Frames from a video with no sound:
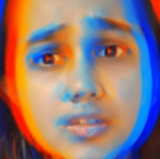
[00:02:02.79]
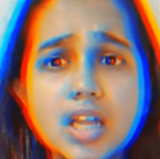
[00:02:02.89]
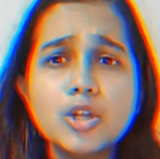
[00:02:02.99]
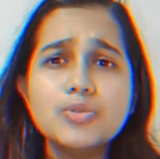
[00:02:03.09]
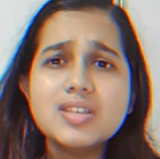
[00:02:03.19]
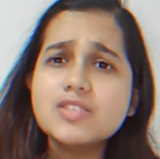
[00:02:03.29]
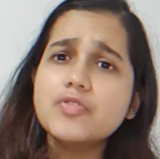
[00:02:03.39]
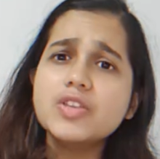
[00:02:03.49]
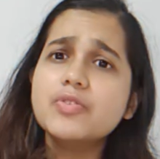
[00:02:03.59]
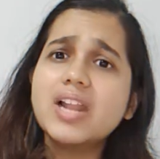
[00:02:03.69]
Now, this
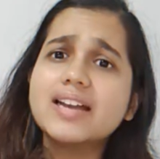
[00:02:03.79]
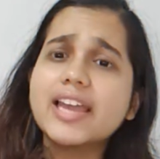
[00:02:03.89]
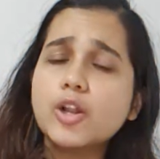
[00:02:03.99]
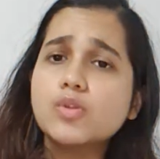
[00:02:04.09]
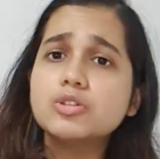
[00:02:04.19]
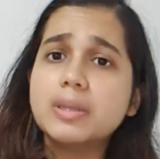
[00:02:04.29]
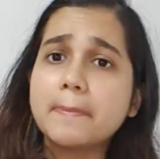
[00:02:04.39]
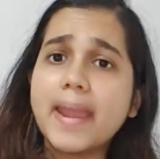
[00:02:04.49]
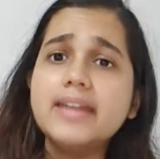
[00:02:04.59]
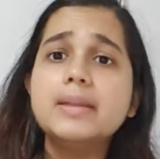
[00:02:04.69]
fee will again also
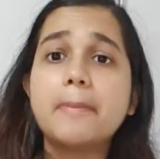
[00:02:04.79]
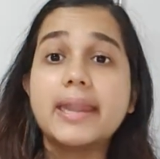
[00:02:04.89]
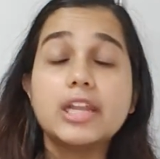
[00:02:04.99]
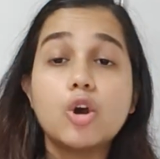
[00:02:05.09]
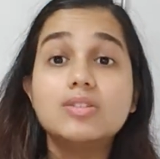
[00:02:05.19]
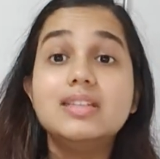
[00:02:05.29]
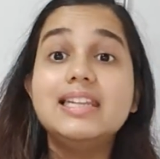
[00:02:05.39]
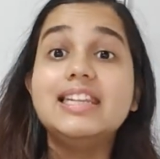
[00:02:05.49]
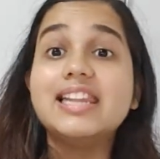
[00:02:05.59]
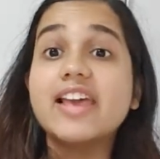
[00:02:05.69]
depending on the
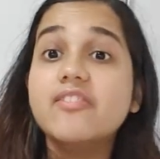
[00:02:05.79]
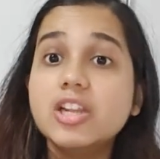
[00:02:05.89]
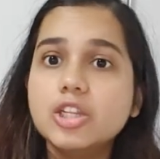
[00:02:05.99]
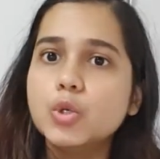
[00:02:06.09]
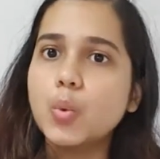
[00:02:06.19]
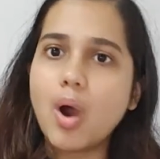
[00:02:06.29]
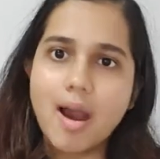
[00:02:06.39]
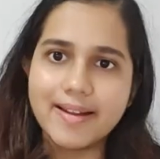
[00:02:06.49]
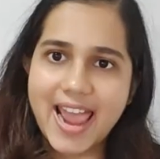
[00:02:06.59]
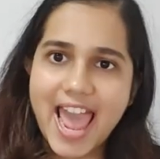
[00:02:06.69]
level you
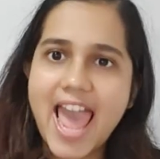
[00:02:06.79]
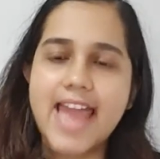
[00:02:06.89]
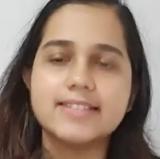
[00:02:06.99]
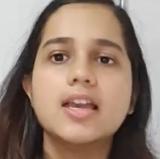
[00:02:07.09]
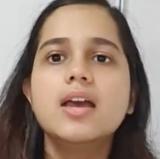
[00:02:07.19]
are at.